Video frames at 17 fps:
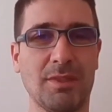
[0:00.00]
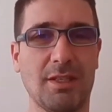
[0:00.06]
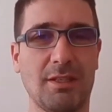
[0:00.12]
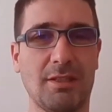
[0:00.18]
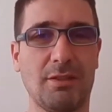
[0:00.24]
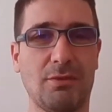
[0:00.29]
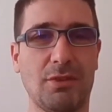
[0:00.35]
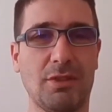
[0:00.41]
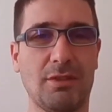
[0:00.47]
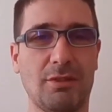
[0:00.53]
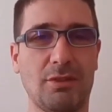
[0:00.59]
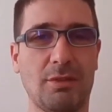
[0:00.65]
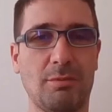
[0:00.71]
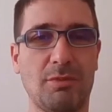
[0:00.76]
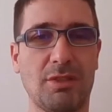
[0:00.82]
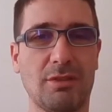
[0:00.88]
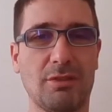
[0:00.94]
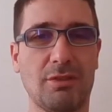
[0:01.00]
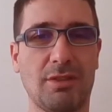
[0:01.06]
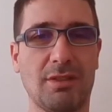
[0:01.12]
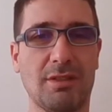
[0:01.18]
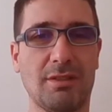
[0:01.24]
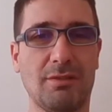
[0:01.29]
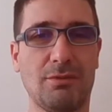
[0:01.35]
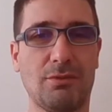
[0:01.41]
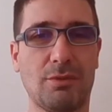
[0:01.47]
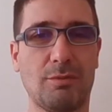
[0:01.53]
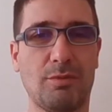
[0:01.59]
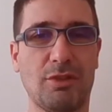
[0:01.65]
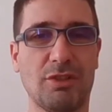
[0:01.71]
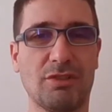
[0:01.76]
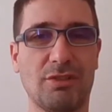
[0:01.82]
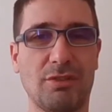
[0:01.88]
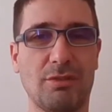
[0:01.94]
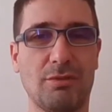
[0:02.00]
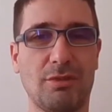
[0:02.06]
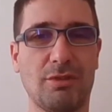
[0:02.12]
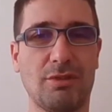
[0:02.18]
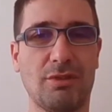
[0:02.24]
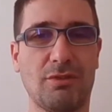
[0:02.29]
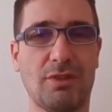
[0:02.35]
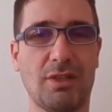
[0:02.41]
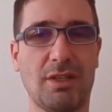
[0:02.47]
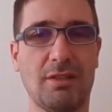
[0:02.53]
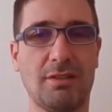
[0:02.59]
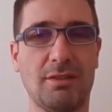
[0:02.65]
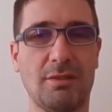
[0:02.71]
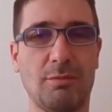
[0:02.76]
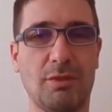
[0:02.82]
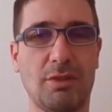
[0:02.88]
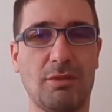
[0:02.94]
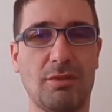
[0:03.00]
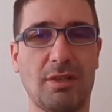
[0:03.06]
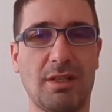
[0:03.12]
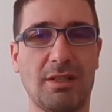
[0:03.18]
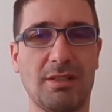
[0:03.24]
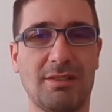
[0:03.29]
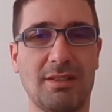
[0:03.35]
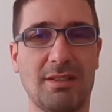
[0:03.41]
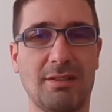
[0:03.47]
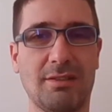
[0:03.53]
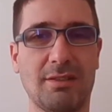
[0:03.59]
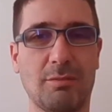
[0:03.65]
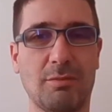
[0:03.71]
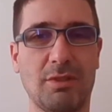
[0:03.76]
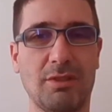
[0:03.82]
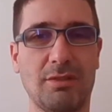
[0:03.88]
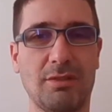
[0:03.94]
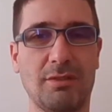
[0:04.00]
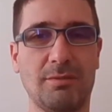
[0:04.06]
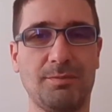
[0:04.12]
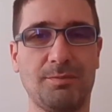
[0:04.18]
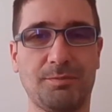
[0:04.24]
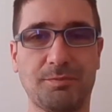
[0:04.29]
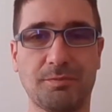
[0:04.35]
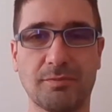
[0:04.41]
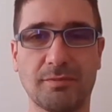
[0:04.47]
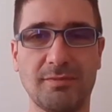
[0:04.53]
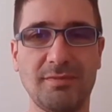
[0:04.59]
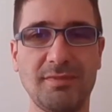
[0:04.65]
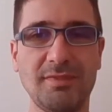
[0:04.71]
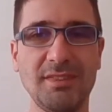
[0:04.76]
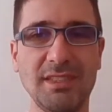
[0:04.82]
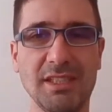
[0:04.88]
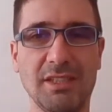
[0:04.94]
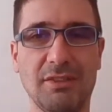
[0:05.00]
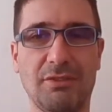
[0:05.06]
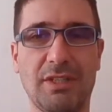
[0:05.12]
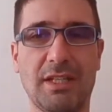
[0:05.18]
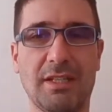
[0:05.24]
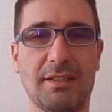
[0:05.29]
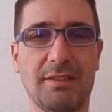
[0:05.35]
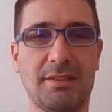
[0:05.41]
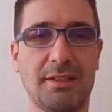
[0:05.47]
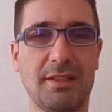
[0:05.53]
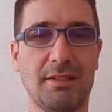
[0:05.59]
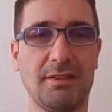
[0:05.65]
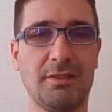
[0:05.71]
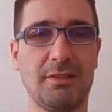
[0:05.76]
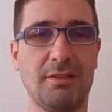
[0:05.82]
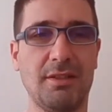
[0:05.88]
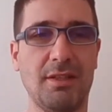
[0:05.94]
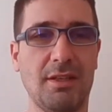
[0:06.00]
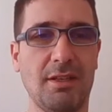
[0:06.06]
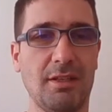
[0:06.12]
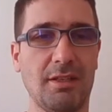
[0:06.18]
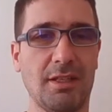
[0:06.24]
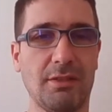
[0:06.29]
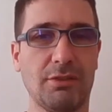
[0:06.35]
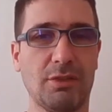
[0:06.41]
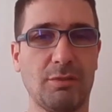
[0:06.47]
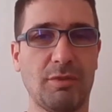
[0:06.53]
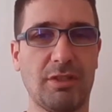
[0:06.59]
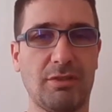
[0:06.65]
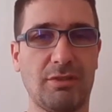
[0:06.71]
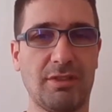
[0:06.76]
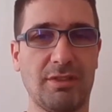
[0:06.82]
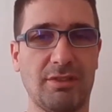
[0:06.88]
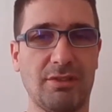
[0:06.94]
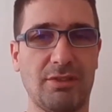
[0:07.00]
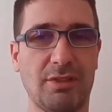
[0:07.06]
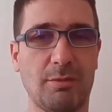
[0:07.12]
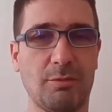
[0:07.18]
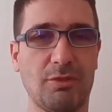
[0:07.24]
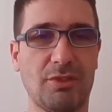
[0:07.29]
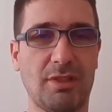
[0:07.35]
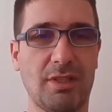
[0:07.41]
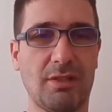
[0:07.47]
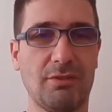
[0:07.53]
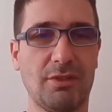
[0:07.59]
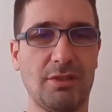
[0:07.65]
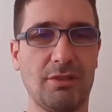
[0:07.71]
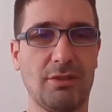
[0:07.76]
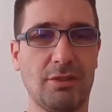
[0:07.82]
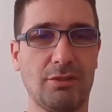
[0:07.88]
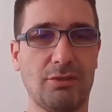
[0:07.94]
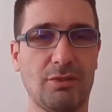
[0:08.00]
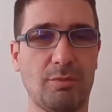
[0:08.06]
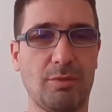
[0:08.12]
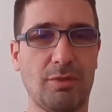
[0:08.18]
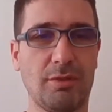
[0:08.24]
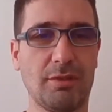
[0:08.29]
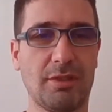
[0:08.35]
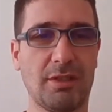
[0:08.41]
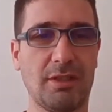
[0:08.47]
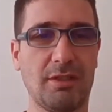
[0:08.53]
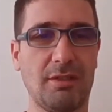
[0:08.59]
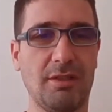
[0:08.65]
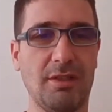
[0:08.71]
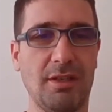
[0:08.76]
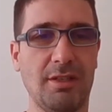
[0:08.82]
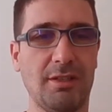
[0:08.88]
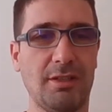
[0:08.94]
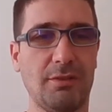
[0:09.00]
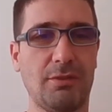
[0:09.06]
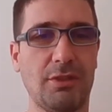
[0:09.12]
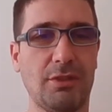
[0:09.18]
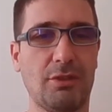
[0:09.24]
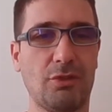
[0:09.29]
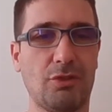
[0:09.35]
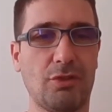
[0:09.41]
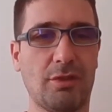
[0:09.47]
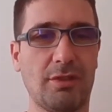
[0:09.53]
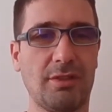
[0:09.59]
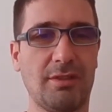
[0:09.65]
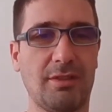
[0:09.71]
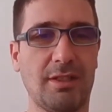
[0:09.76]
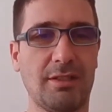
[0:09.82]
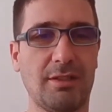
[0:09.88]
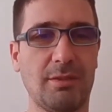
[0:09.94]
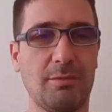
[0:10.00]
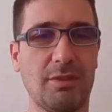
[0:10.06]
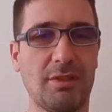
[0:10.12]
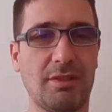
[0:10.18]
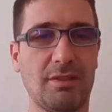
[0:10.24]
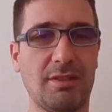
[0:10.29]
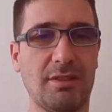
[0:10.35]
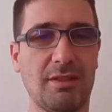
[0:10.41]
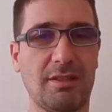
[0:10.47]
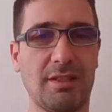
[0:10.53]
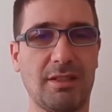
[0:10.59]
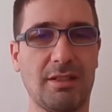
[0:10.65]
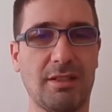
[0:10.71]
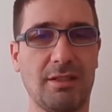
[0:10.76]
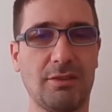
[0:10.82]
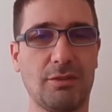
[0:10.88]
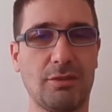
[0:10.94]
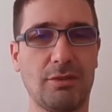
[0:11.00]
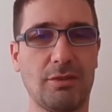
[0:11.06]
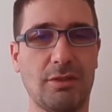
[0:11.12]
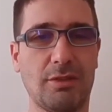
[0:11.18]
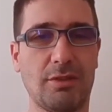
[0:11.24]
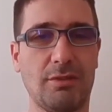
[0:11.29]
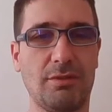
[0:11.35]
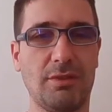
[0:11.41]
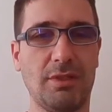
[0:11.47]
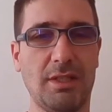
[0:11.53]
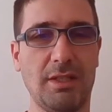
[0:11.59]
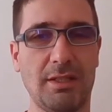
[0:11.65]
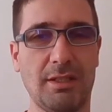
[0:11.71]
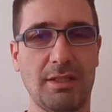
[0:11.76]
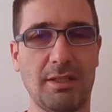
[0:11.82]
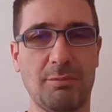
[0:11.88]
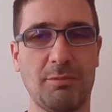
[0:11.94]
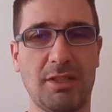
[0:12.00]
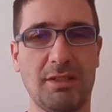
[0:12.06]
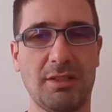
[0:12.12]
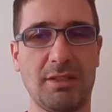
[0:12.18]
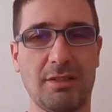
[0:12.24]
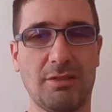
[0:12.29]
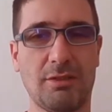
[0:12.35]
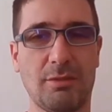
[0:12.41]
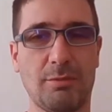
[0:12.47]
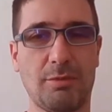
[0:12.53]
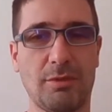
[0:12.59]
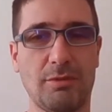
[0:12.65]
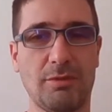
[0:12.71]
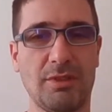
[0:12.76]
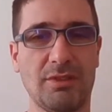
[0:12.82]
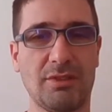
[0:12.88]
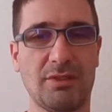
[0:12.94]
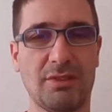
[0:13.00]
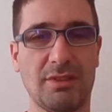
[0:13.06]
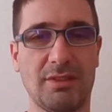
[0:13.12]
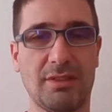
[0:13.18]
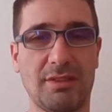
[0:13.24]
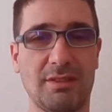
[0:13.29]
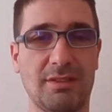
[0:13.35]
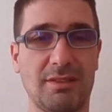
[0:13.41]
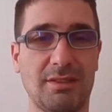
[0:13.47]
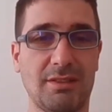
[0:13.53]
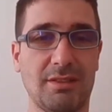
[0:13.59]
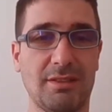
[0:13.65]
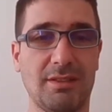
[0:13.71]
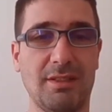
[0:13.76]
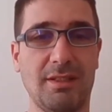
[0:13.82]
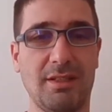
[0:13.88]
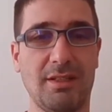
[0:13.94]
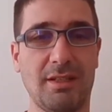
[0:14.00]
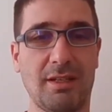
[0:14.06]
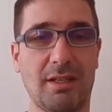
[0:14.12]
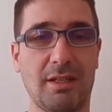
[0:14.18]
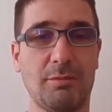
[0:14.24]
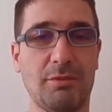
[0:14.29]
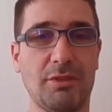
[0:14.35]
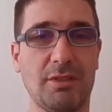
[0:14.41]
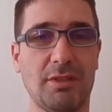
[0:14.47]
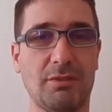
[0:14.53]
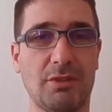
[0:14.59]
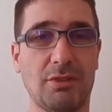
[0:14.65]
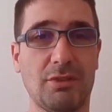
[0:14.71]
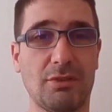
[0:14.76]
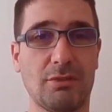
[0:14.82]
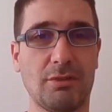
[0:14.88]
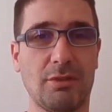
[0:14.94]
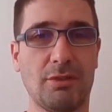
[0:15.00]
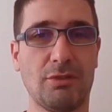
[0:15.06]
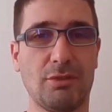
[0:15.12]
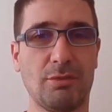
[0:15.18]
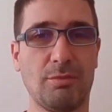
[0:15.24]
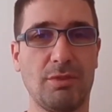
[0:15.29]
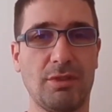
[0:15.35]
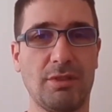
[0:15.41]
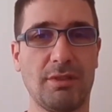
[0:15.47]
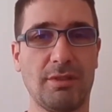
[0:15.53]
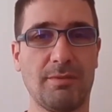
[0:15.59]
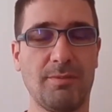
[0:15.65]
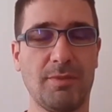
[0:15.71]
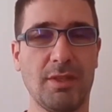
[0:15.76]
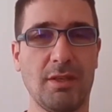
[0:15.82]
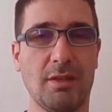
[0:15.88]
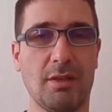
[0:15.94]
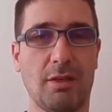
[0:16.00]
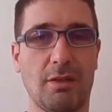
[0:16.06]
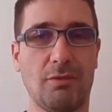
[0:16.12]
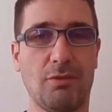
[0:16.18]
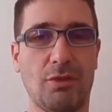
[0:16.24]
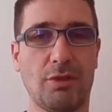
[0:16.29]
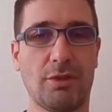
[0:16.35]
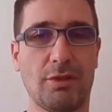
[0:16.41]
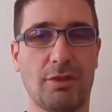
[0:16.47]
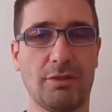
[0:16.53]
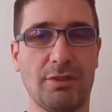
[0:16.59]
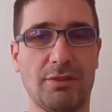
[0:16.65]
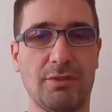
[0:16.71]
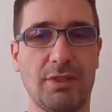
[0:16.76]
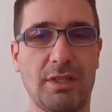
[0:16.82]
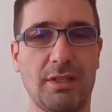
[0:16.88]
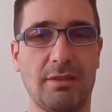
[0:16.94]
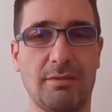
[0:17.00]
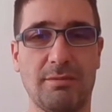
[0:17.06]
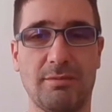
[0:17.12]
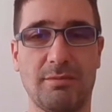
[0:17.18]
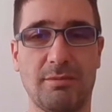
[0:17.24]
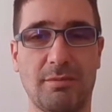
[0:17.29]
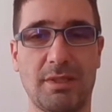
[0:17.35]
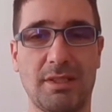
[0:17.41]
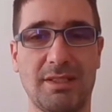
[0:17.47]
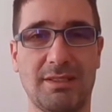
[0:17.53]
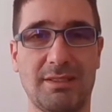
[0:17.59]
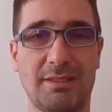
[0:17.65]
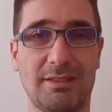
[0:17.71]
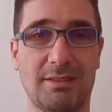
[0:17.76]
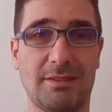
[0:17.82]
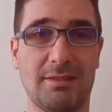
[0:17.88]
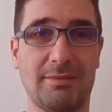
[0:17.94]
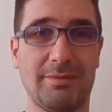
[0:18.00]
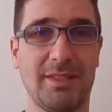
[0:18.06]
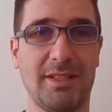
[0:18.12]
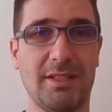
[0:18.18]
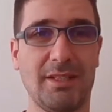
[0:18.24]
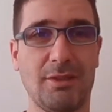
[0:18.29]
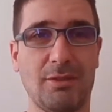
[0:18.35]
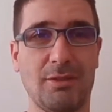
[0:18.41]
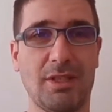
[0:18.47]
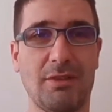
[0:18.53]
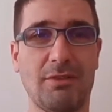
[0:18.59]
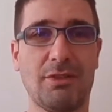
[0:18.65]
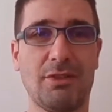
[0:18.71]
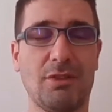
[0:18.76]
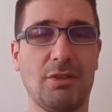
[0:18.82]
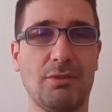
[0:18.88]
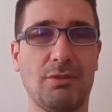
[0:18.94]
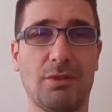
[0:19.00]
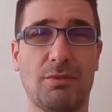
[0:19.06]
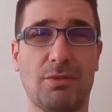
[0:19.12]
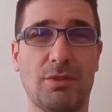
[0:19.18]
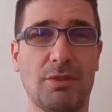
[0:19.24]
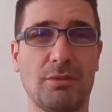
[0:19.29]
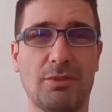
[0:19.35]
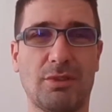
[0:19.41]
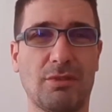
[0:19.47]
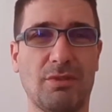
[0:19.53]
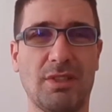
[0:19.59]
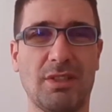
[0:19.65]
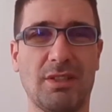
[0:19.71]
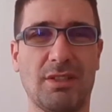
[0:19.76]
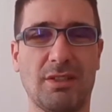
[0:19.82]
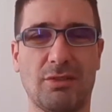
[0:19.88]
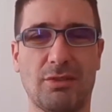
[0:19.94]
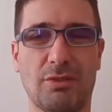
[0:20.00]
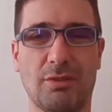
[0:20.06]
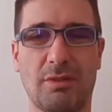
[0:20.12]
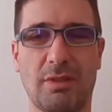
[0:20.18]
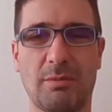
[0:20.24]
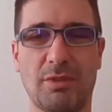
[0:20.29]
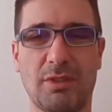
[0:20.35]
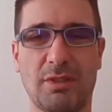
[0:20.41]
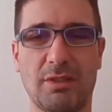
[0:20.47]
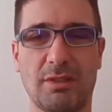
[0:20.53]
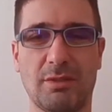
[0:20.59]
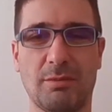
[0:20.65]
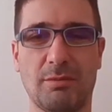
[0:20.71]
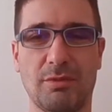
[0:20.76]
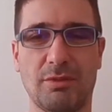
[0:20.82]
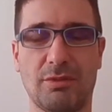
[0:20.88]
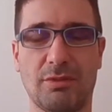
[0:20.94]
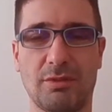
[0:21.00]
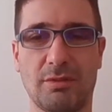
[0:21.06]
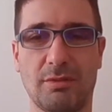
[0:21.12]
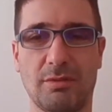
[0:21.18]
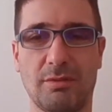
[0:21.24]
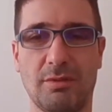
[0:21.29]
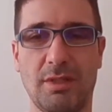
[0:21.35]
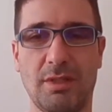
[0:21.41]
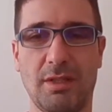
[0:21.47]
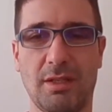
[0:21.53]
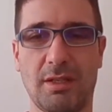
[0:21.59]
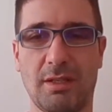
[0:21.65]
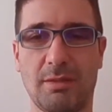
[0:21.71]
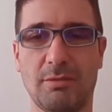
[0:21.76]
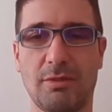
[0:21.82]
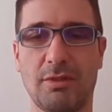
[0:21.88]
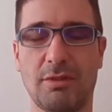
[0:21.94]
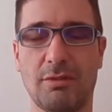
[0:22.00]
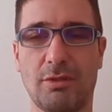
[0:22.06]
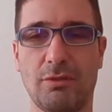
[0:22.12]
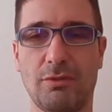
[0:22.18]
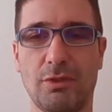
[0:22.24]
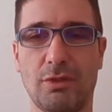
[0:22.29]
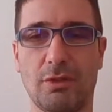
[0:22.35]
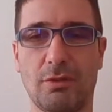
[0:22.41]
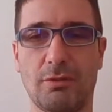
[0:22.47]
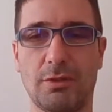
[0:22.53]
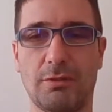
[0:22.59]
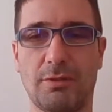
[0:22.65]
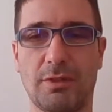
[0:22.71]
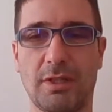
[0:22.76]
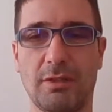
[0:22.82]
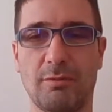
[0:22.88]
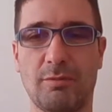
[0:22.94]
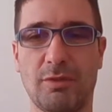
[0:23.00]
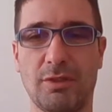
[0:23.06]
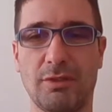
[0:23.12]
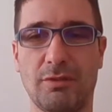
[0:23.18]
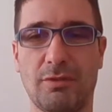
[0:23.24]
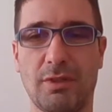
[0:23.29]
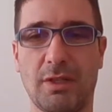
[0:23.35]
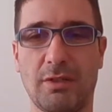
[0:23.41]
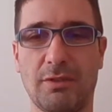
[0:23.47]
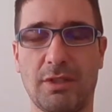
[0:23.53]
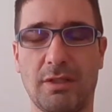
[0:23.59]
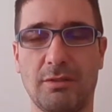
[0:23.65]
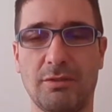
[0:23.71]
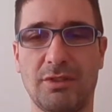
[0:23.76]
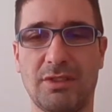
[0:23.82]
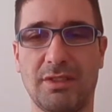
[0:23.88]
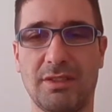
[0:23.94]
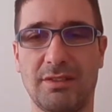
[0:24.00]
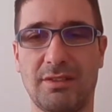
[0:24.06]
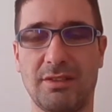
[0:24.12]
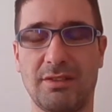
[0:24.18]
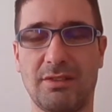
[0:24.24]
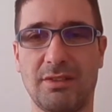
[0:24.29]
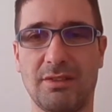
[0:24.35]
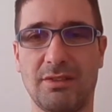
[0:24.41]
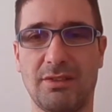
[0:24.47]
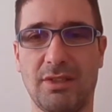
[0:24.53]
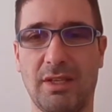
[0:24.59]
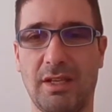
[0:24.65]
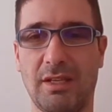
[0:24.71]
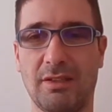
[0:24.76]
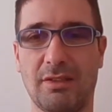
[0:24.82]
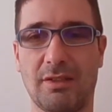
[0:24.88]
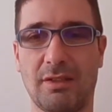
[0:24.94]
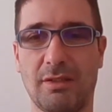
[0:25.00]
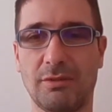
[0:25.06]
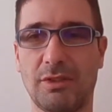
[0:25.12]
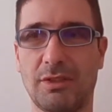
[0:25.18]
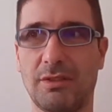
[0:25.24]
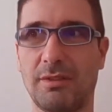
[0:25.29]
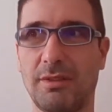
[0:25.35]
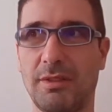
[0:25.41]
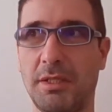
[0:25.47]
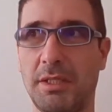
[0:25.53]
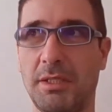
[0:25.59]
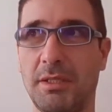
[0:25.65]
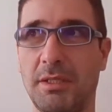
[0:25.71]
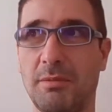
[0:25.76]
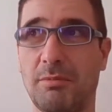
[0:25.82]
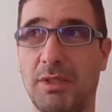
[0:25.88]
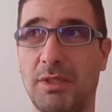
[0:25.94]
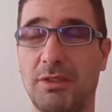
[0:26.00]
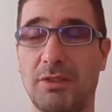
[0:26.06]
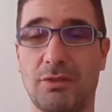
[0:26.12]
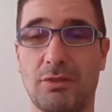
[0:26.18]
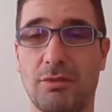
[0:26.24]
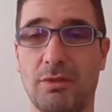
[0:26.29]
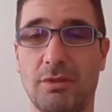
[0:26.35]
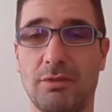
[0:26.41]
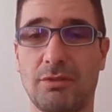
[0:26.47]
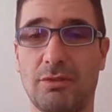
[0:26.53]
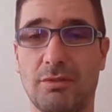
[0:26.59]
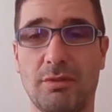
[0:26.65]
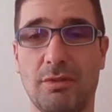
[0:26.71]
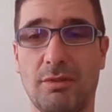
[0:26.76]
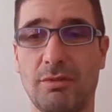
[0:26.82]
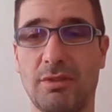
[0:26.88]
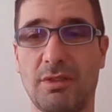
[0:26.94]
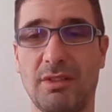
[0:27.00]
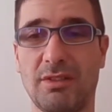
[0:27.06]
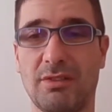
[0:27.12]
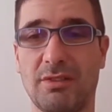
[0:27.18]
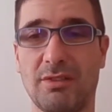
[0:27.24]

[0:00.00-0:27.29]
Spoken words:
He defeated Dominic Donegan for Boxing Union of Ireland BUI Celtic middle vacant title. He was better than Seamus Devlin, lost to Paul Keane, defeated Jordan Latimer, Rehan Todorov, and many other opponents. And I believe this is going to be a war all the way, but you never know. With Fearghus Quinn, he's so unpredictable. So I'm going to go with over 5.5 rounds, as this is 8th rounder. But this could also go the